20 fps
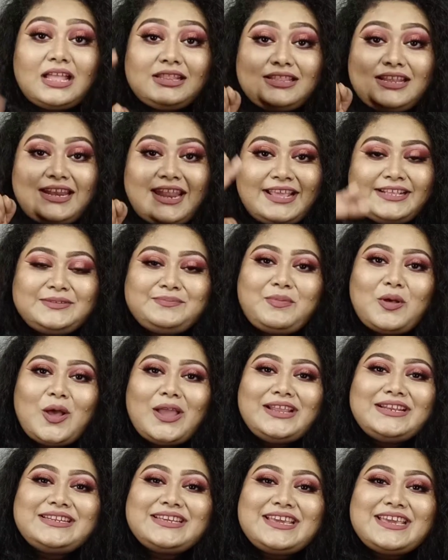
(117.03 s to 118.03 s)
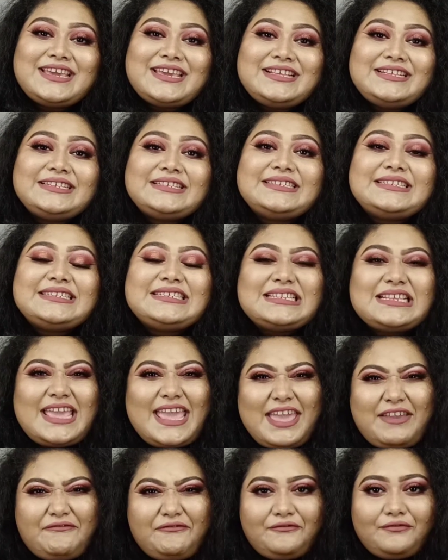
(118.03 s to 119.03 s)
The next point is,
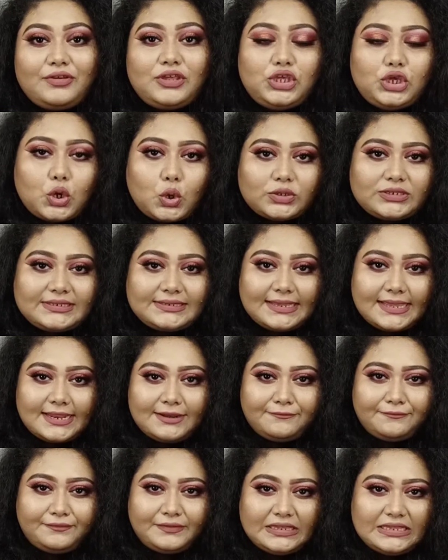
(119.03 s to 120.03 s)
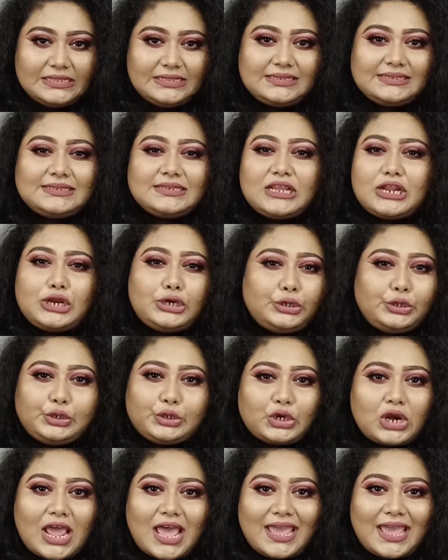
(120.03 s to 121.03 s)
if your skin feels
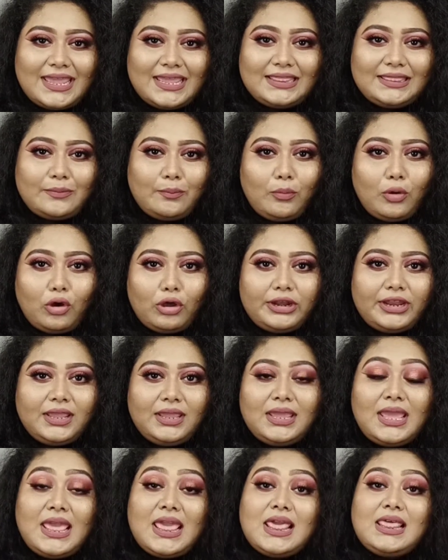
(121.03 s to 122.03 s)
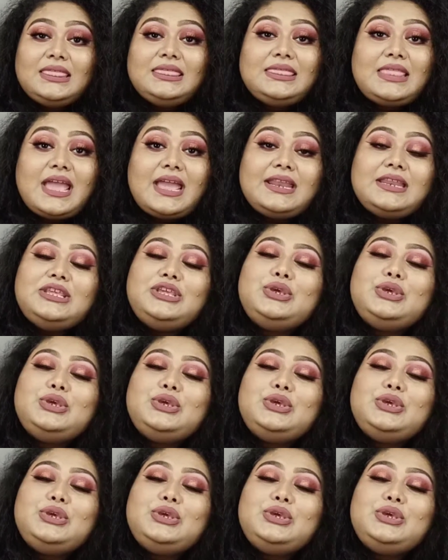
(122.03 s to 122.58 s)
dry in the morning, then